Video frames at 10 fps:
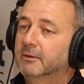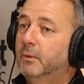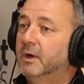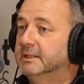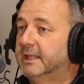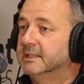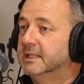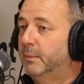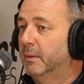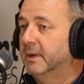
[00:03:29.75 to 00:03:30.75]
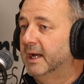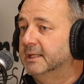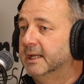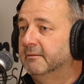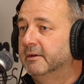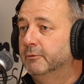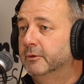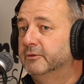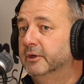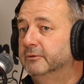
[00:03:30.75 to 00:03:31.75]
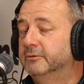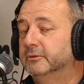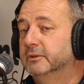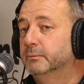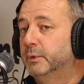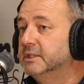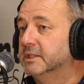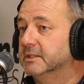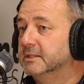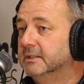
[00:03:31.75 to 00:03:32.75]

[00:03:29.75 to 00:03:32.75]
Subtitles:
quite a densely populated area of printers.